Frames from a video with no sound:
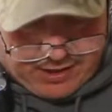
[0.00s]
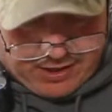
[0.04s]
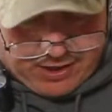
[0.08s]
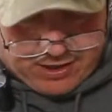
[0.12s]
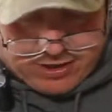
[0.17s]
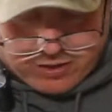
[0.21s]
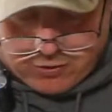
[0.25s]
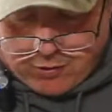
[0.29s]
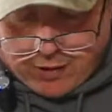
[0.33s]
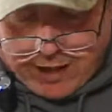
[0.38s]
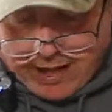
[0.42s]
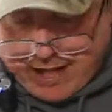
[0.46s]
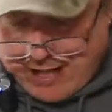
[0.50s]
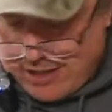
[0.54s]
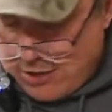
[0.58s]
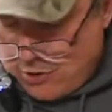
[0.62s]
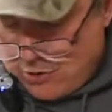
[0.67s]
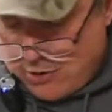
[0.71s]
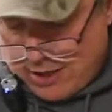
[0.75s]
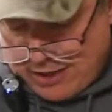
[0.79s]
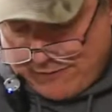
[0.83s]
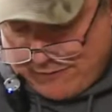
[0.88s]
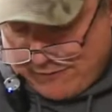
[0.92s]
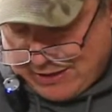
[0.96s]
So I
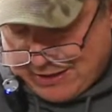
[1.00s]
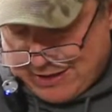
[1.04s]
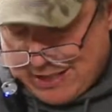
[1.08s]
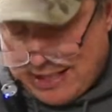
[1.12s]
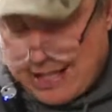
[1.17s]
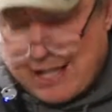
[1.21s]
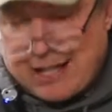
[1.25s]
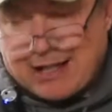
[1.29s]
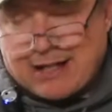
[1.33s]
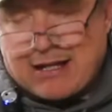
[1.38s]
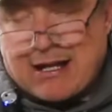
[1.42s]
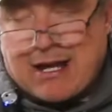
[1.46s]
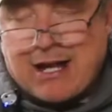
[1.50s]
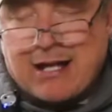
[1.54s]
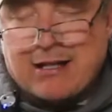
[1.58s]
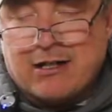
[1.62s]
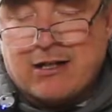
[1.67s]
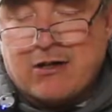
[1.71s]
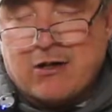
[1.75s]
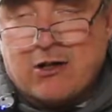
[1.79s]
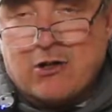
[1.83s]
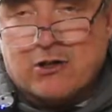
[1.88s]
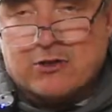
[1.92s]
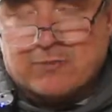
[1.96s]
don't even take an eye to
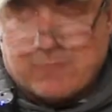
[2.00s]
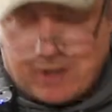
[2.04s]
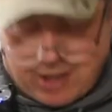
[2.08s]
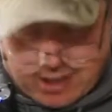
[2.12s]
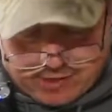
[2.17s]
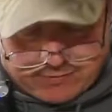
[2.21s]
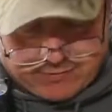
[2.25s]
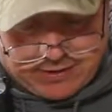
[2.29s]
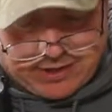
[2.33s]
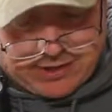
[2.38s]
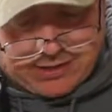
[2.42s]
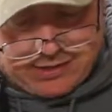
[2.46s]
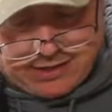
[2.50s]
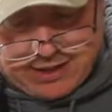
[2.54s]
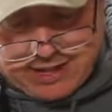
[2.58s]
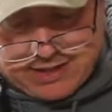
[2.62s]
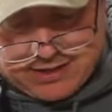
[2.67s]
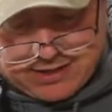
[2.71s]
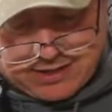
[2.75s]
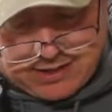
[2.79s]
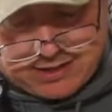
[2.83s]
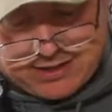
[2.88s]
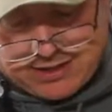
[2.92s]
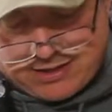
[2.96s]
nose measurement
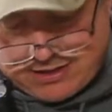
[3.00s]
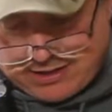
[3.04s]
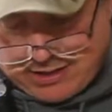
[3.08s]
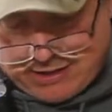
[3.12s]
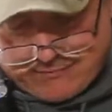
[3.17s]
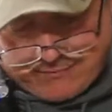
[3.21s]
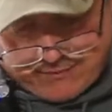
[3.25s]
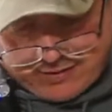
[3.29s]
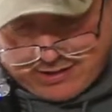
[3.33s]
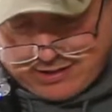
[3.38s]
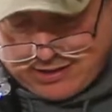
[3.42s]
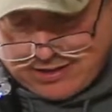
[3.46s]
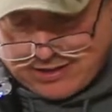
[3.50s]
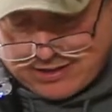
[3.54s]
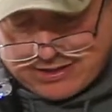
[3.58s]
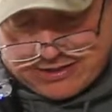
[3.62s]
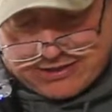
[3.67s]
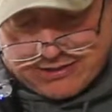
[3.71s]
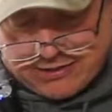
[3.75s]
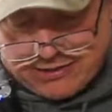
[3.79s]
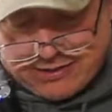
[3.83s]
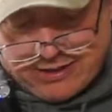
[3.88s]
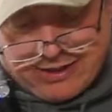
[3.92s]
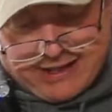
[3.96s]
unless it's something
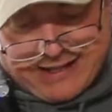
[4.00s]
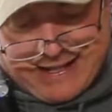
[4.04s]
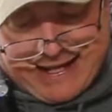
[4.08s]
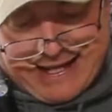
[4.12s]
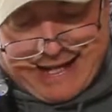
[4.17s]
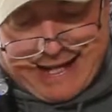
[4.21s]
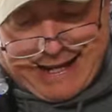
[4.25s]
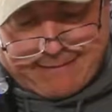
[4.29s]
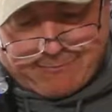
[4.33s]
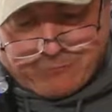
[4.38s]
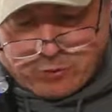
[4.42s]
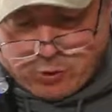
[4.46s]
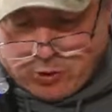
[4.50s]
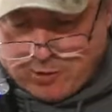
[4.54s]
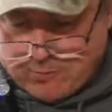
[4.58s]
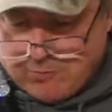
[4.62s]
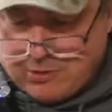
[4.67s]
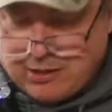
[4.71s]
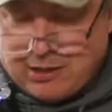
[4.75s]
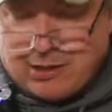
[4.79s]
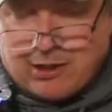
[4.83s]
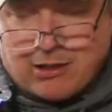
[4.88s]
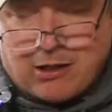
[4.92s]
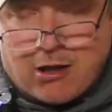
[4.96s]
that's
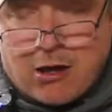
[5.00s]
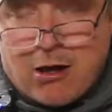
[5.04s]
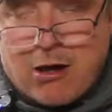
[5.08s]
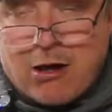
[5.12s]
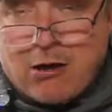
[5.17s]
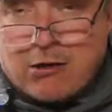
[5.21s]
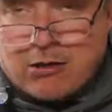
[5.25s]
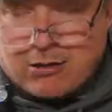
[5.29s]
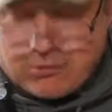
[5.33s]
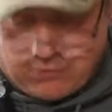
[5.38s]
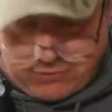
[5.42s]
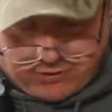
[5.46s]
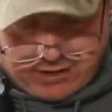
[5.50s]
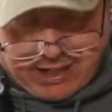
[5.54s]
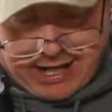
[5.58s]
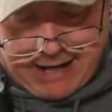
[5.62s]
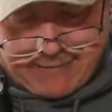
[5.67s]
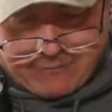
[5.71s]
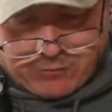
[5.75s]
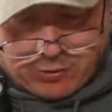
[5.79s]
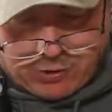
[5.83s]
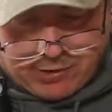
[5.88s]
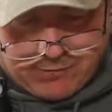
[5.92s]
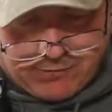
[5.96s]
abnormally long or
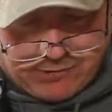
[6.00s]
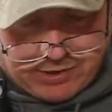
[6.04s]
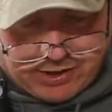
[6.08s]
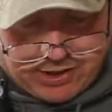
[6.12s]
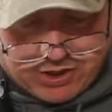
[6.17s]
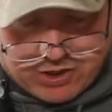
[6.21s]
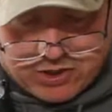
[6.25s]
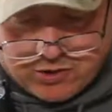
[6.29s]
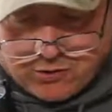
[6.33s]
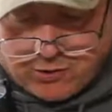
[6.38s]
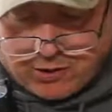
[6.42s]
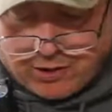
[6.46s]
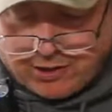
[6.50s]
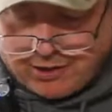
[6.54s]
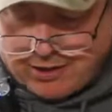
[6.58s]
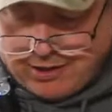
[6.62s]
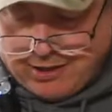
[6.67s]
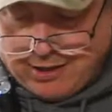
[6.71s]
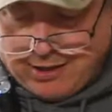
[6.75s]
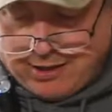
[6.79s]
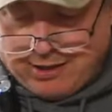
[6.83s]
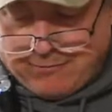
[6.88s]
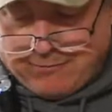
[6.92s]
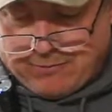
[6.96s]
abnormally short,
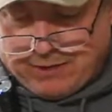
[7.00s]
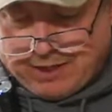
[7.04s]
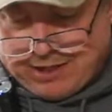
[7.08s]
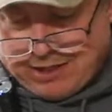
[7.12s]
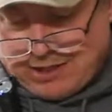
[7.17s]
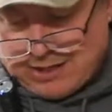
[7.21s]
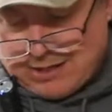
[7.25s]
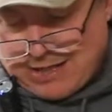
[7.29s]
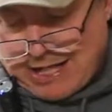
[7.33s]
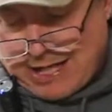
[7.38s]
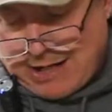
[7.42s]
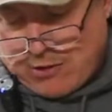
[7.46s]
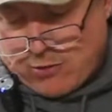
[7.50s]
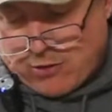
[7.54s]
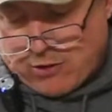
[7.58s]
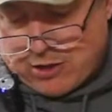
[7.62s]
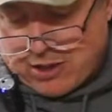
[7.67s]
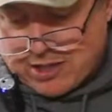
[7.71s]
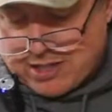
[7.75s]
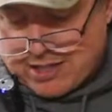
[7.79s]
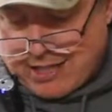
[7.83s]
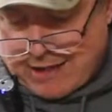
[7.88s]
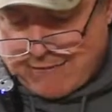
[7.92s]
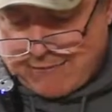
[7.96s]
because I
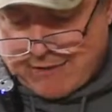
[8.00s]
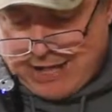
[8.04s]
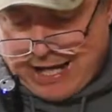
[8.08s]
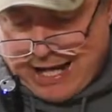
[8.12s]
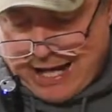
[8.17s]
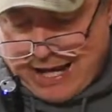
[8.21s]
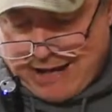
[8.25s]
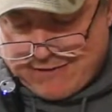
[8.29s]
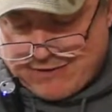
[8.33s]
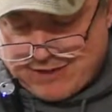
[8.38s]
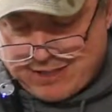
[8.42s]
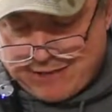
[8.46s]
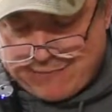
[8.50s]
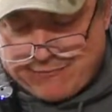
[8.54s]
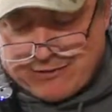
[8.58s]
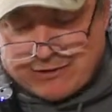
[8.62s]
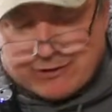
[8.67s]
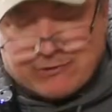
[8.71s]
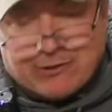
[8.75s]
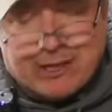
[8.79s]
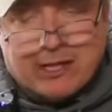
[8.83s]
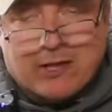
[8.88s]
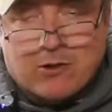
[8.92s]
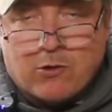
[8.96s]
order 7.5,
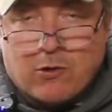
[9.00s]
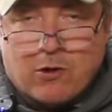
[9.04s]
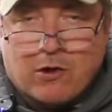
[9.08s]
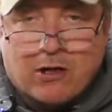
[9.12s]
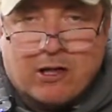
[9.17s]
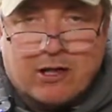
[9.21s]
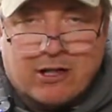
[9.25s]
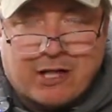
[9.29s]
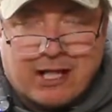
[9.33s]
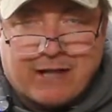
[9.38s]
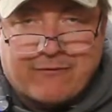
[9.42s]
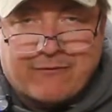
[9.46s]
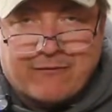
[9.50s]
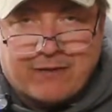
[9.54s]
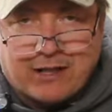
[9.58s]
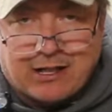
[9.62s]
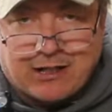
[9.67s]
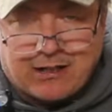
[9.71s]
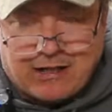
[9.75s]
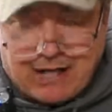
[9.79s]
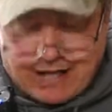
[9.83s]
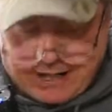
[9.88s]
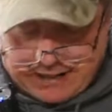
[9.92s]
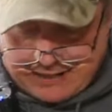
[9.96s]
7.75, and I
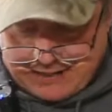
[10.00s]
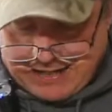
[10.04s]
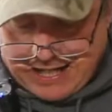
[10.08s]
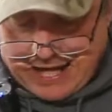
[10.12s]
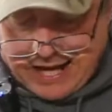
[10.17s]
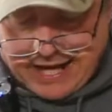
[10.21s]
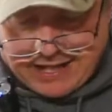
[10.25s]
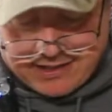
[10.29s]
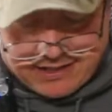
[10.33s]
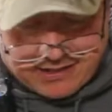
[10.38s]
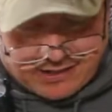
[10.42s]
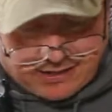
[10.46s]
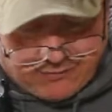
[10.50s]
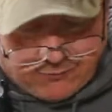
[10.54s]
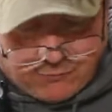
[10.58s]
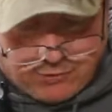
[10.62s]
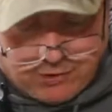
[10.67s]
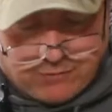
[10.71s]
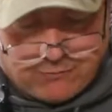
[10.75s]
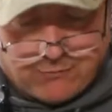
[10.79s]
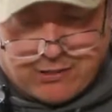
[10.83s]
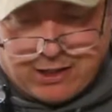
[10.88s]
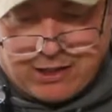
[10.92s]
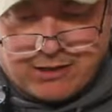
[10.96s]
figure I can taxi it
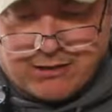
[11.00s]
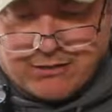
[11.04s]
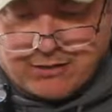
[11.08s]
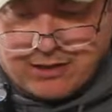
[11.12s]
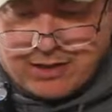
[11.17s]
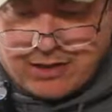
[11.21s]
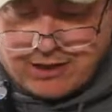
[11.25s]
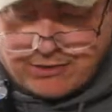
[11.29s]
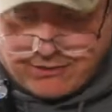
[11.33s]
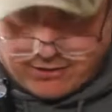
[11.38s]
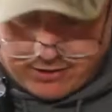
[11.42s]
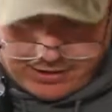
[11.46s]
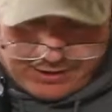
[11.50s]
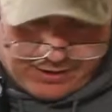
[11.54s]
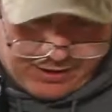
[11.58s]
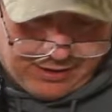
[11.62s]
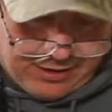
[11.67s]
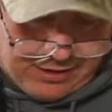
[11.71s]
one way or the other.